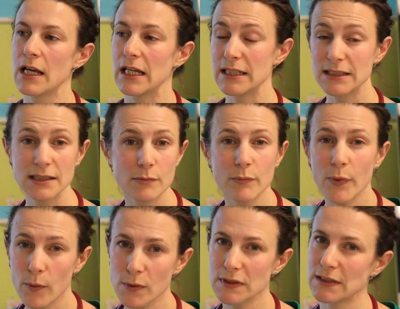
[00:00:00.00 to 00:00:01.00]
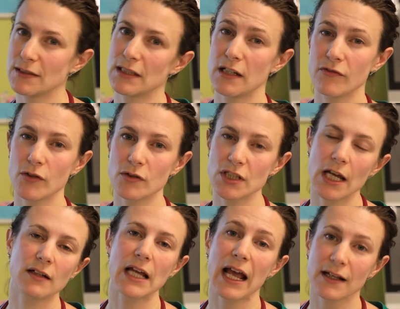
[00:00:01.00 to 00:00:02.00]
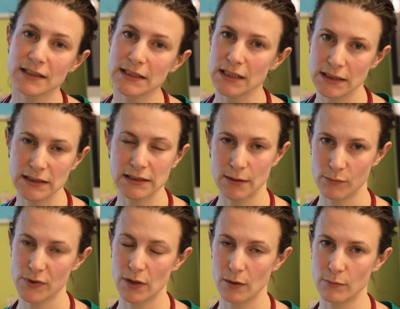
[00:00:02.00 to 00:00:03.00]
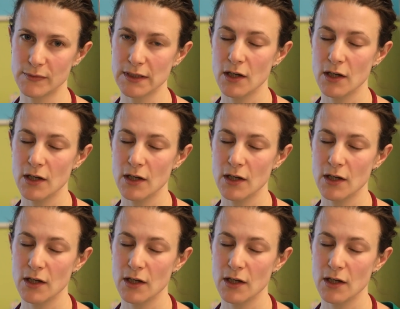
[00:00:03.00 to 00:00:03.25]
It's important that if your child has these symptoms,